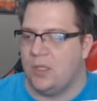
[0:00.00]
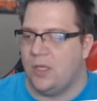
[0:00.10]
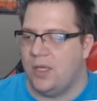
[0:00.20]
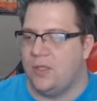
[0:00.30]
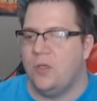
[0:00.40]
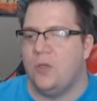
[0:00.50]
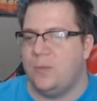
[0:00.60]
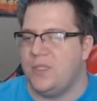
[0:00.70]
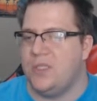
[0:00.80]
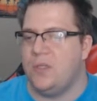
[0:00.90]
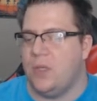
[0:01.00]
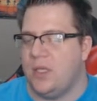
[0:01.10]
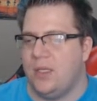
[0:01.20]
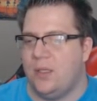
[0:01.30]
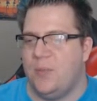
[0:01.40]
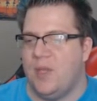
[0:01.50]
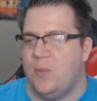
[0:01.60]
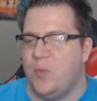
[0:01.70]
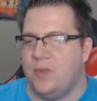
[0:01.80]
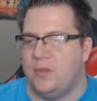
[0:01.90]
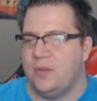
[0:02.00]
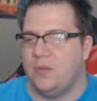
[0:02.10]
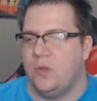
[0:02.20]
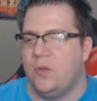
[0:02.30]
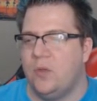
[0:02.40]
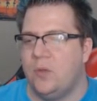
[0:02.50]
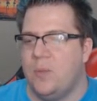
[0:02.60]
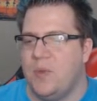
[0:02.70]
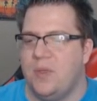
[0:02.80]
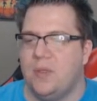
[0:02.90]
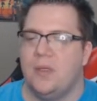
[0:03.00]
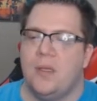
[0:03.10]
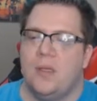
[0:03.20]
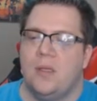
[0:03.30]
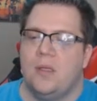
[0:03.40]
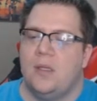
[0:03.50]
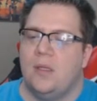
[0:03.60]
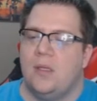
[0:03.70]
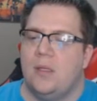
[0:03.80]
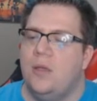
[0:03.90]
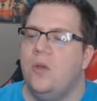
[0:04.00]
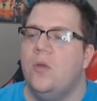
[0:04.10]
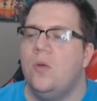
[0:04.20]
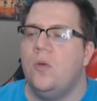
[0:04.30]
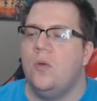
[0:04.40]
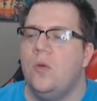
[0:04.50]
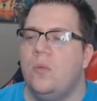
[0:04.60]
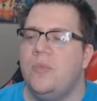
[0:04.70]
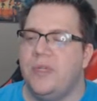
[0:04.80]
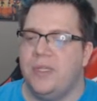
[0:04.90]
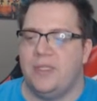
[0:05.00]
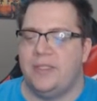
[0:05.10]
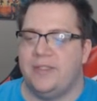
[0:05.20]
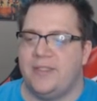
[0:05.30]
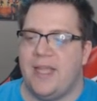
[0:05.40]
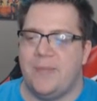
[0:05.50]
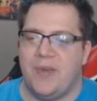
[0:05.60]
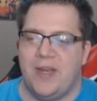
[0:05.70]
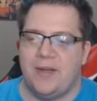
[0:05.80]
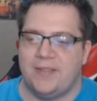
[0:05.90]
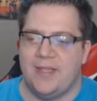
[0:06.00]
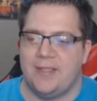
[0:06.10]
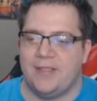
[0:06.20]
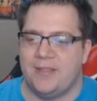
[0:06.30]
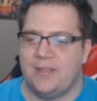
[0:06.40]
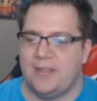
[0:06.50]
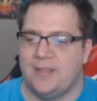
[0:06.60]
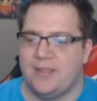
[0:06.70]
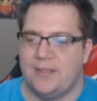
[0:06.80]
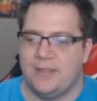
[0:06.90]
Uh, noob, did you kill people? Noob. Noob. He's typing out a sentence.